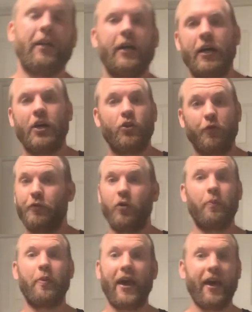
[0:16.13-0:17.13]
You can fill
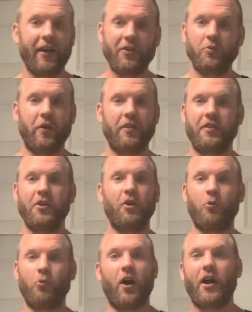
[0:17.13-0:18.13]
bags with,
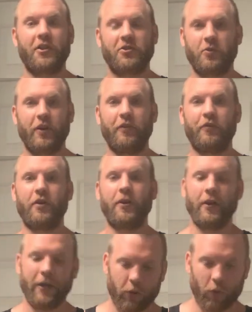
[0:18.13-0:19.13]
rocks, whatever.
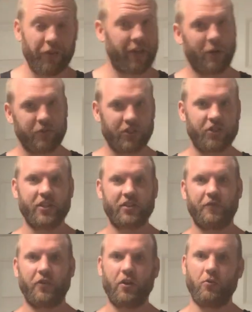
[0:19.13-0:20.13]
One thing I would suggest
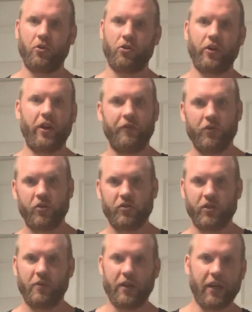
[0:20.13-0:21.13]
if you're getting real creative and
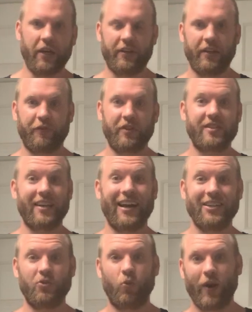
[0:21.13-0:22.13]
using different
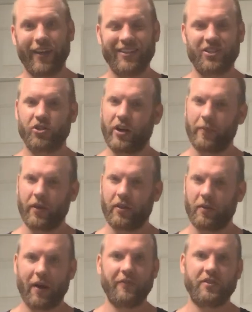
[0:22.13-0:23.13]
sized weights, try to make
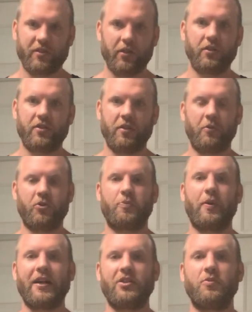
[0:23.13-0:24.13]
them obviously as similar as
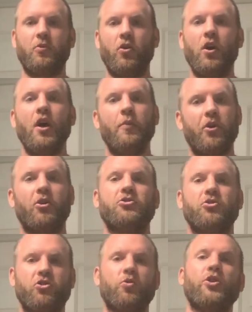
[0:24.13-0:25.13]
possible. You can
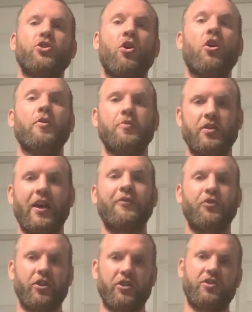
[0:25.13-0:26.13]
also switch arms
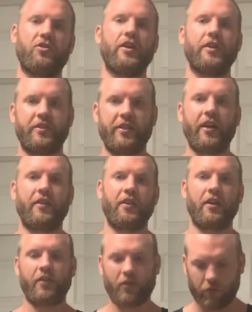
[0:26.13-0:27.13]
after each set to
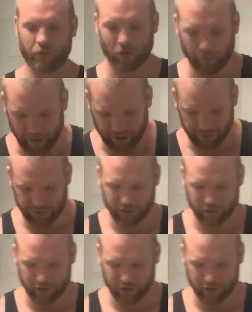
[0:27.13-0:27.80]
get the overall balance.